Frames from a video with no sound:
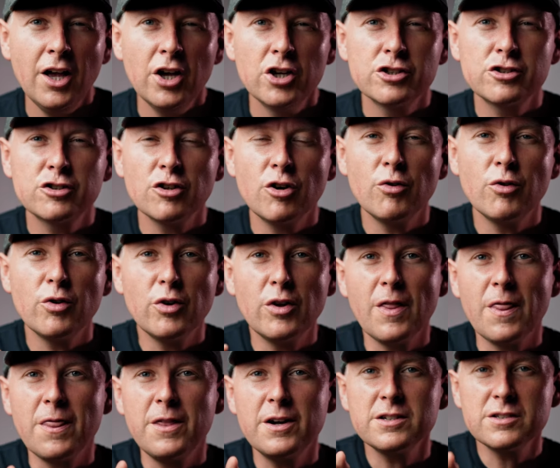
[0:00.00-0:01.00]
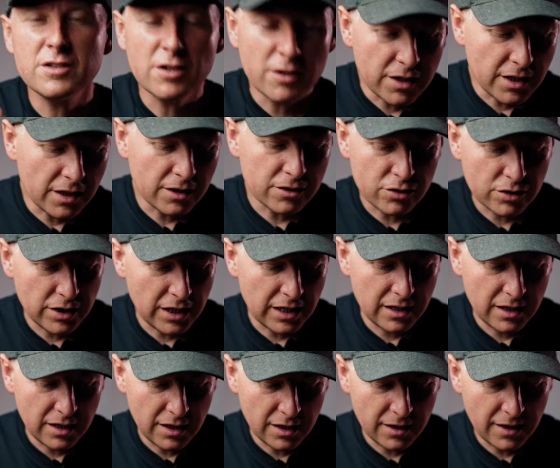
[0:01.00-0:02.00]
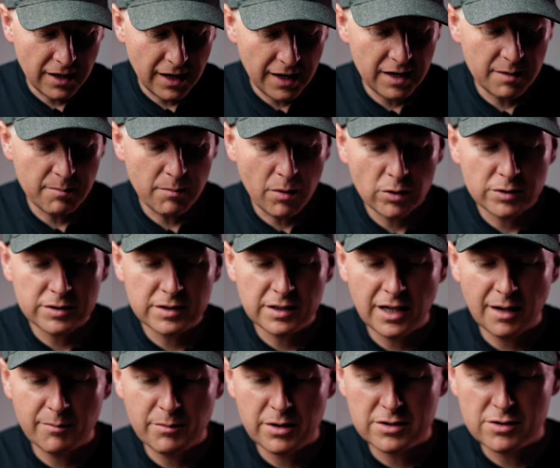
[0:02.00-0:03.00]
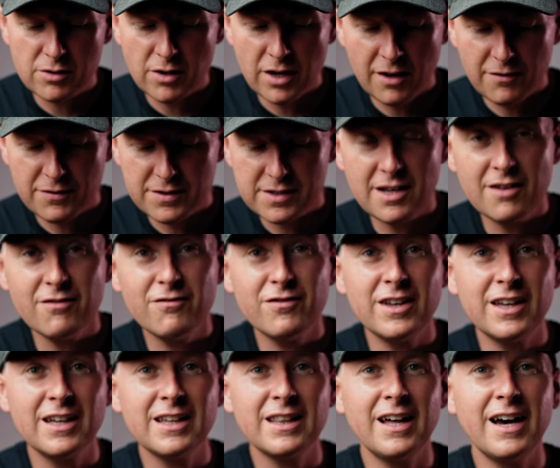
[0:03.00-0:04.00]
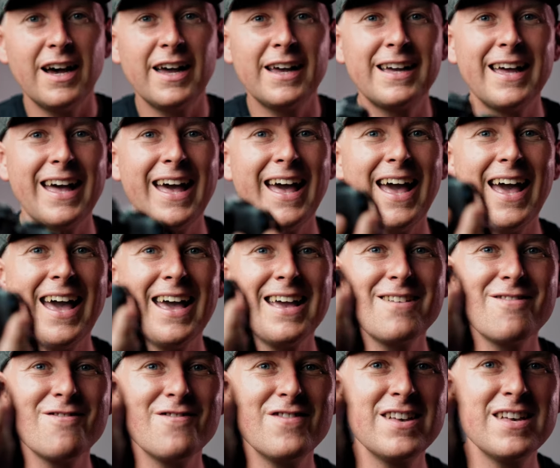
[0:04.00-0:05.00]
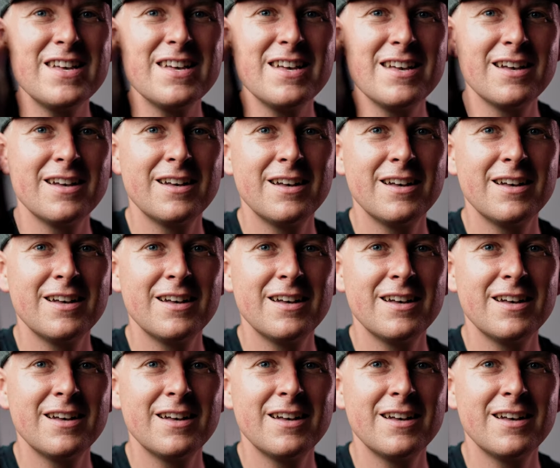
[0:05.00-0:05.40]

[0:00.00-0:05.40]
So there's a little trick here, and in most cameras you have something like AV,